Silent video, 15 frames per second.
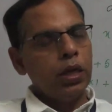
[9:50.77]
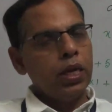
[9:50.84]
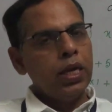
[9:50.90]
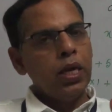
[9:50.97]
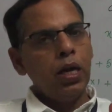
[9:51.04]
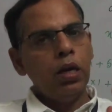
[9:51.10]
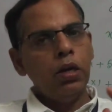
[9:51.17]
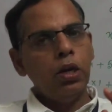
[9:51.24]

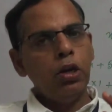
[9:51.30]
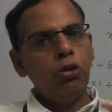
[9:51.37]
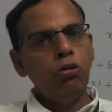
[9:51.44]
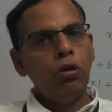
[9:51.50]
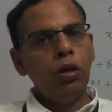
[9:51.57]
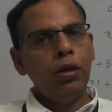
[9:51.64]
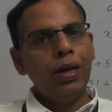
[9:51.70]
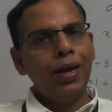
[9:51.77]
here you
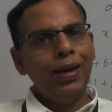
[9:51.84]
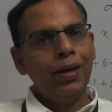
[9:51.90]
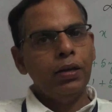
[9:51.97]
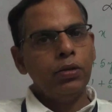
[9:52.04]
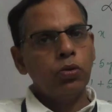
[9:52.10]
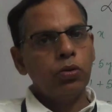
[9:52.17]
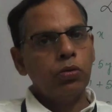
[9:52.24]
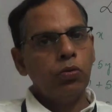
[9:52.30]
will
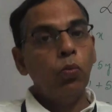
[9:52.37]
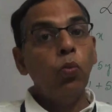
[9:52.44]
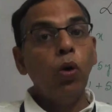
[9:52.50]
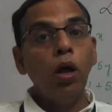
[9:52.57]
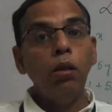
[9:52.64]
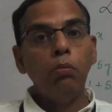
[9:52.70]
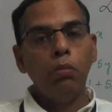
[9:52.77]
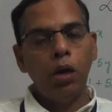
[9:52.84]
get
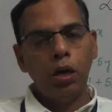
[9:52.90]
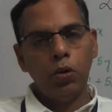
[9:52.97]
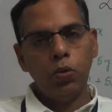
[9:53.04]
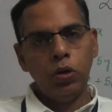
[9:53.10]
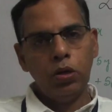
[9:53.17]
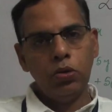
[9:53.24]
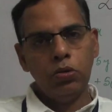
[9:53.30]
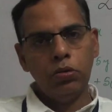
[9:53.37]
1 mark
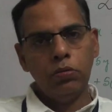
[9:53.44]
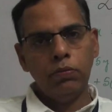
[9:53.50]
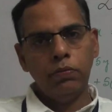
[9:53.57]
question.